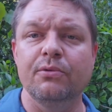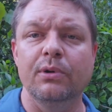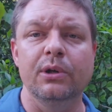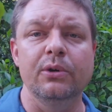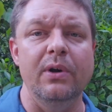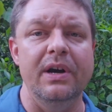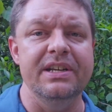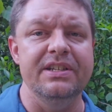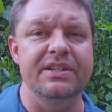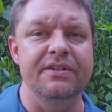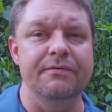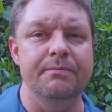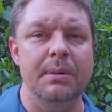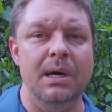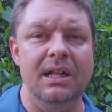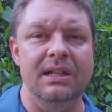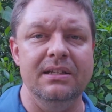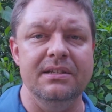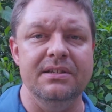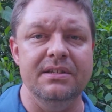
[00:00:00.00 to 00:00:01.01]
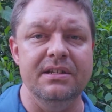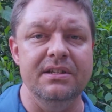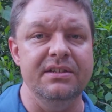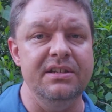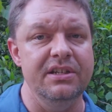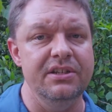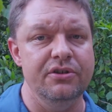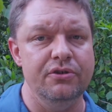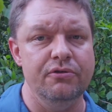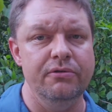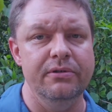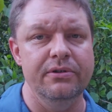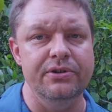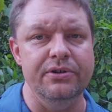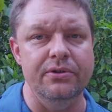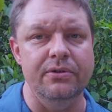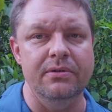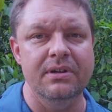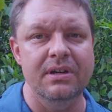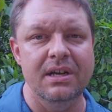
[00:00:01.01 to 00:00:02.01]
regressive policies is
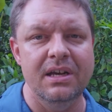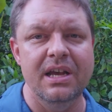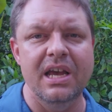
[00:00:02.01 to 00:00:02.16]
crucial.